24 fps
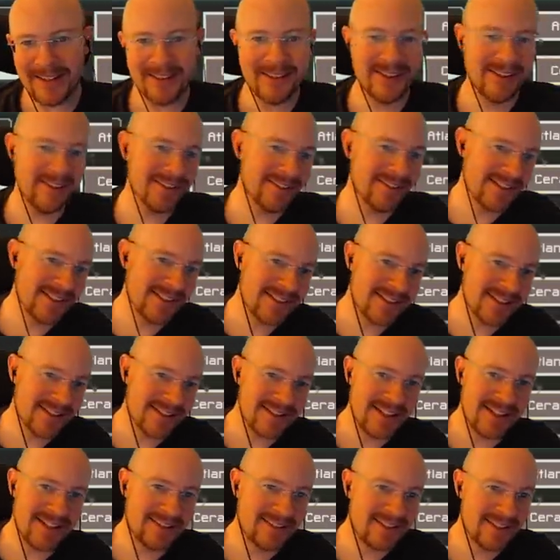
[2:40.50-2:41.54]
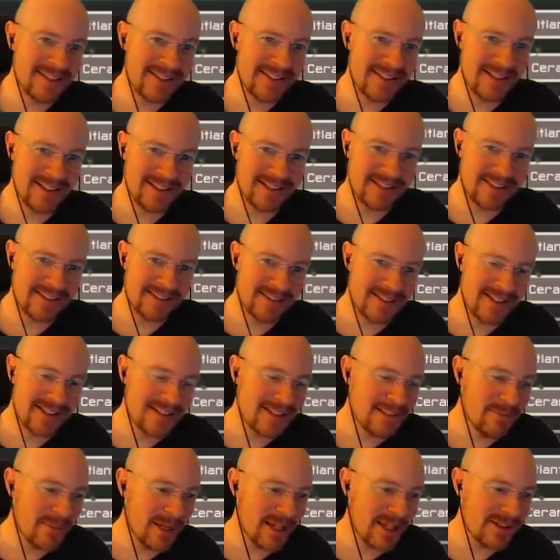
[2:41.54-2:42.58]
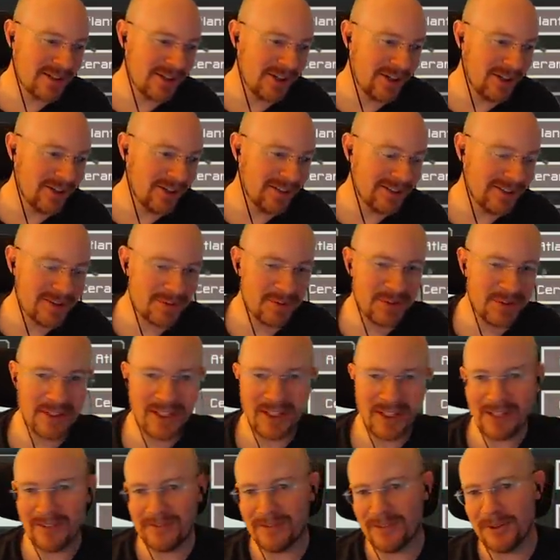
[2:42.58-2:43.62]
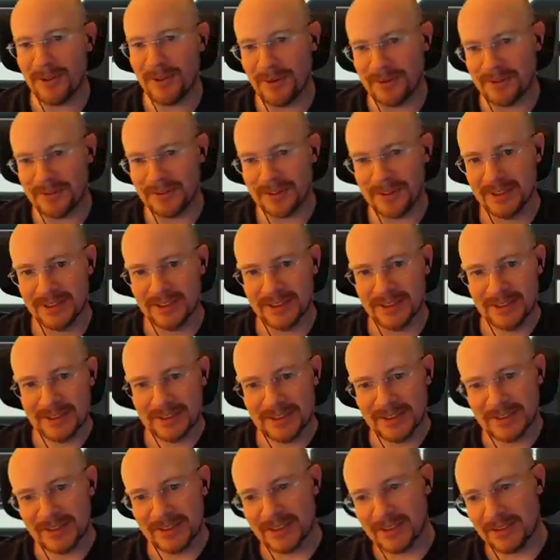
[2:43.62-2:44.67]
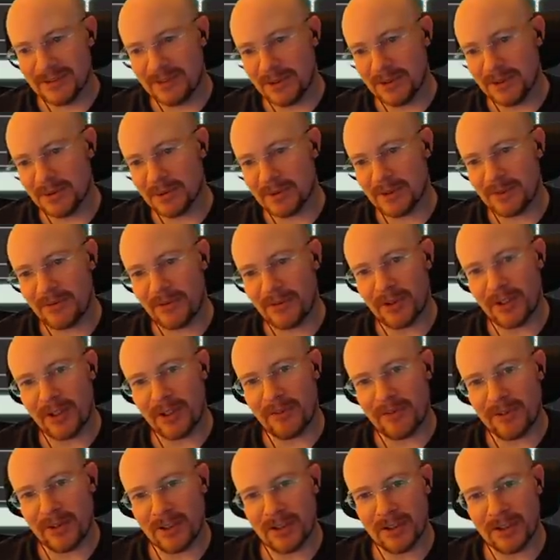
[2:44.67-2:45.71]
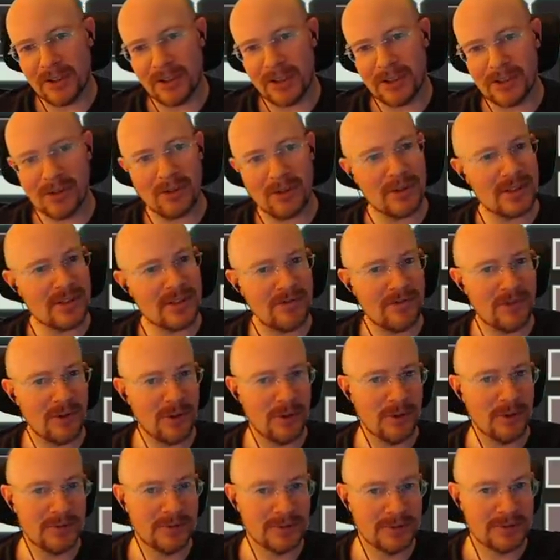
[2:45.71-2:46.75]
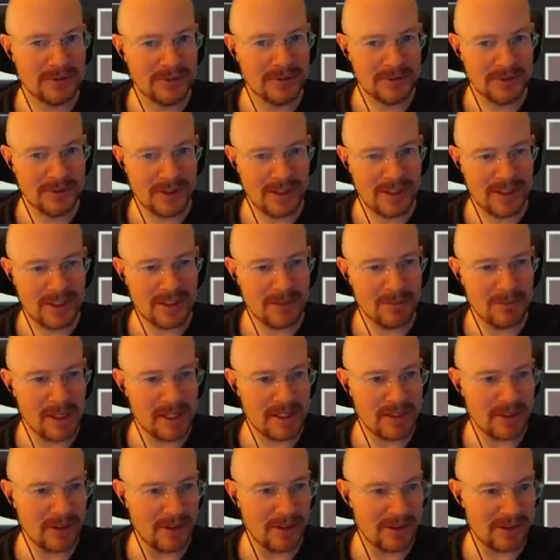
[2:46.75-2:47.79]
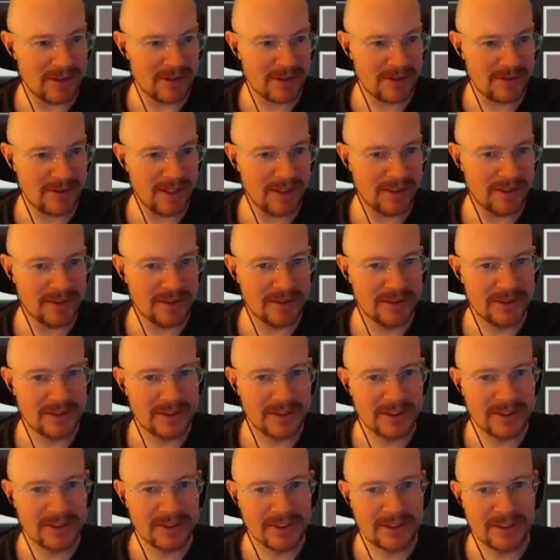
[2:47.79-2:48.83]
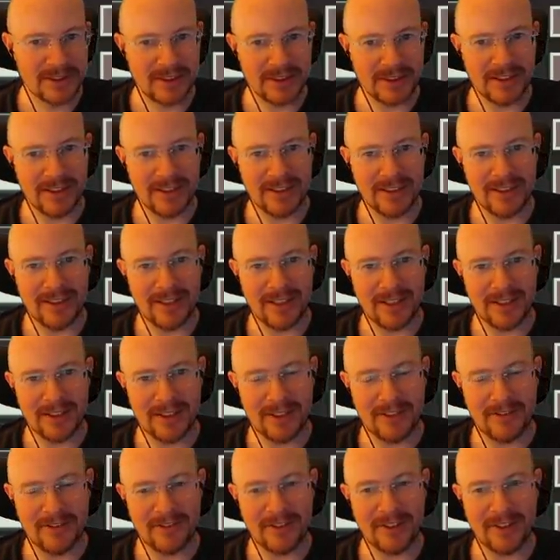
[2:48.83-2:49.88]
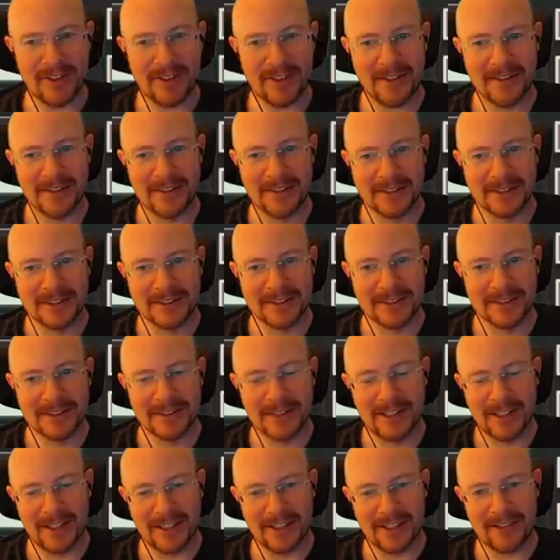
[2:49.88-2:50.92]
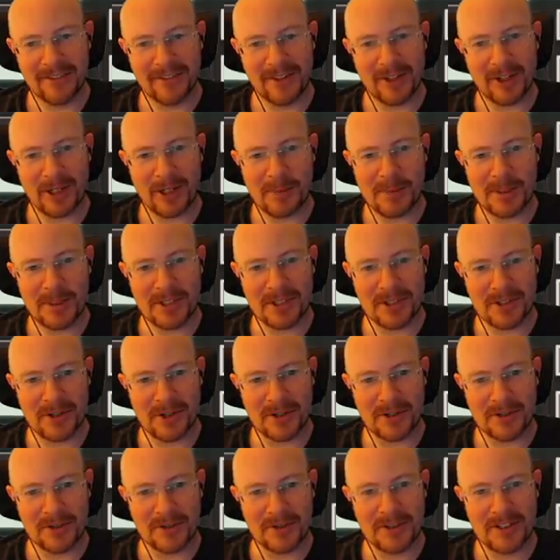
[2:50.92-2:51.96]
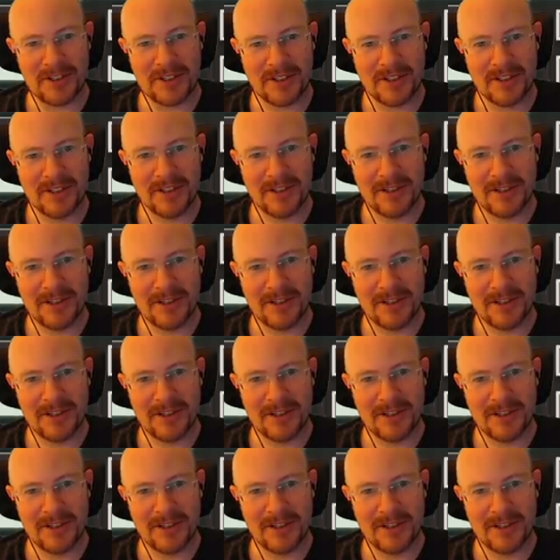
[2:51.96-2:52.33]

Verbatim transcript: you know, it's it's like it's like it's the mess hall. It's where they eat food. If you're if you're not feeling good, go eat some food. It's the mess hall. It's great. Uh, I love that. I love that RPG Nerdos